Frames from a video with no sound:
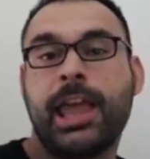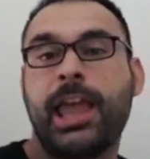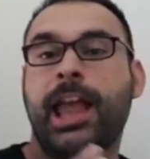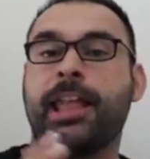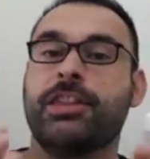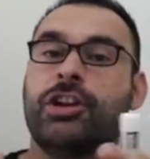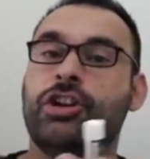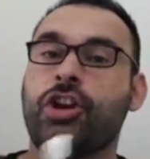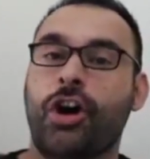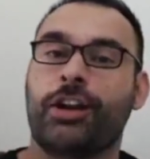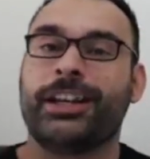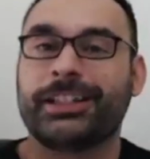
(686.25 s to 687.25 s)
and the
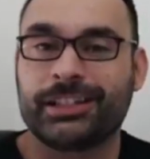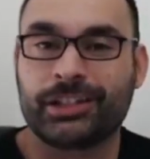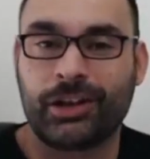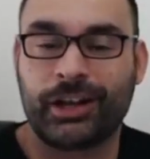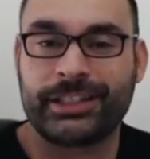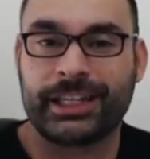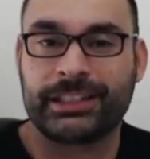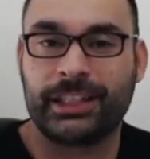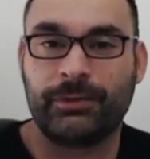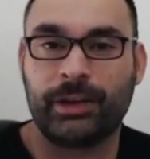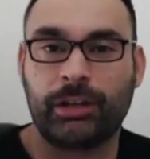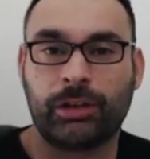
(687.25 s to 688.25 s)
non-exercise
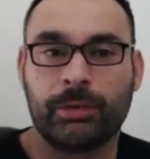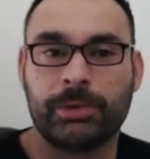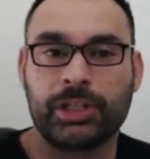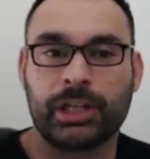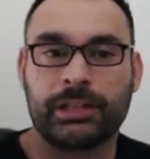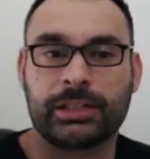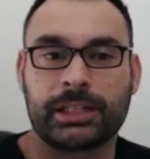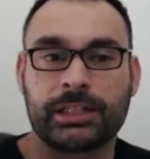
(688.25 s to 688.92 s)
activity thermogenesis,